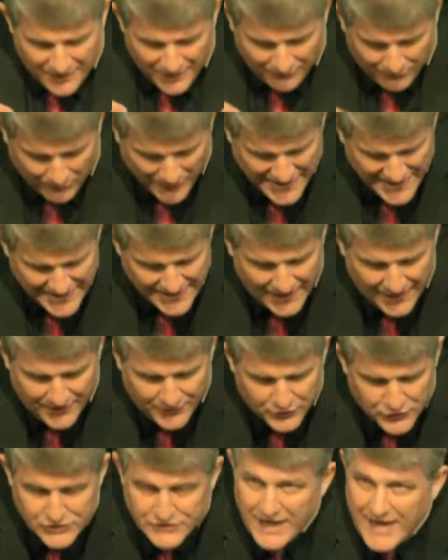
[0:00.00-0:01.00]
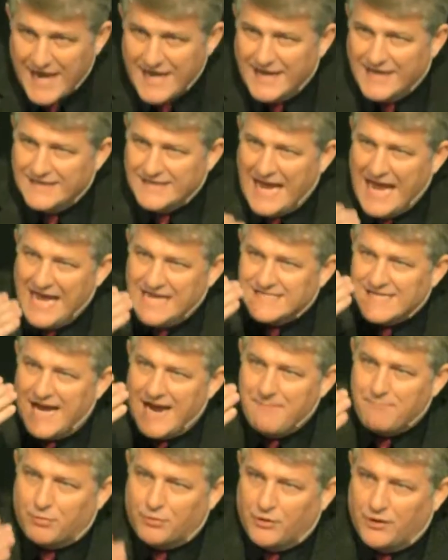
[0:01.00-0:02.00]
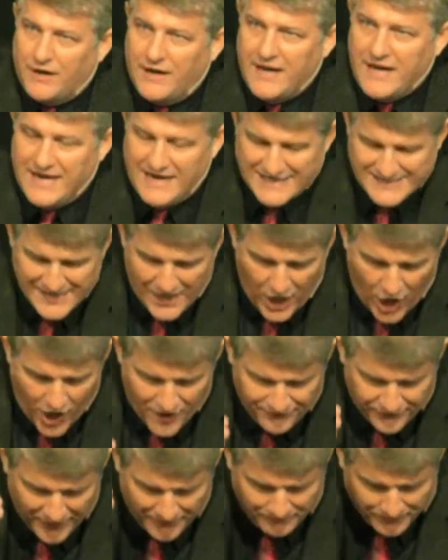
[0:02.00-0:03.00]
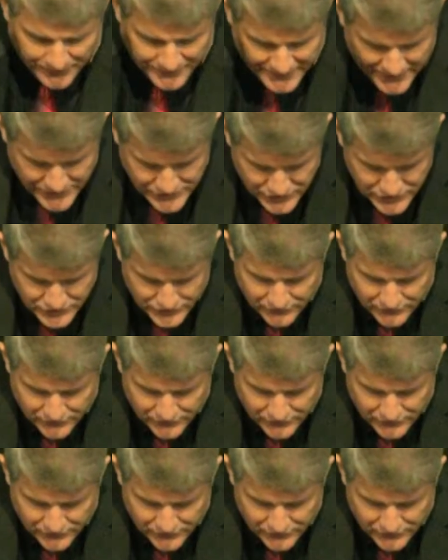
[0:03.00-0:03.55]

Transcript: We need to understand that as I pray and as I offer up petitions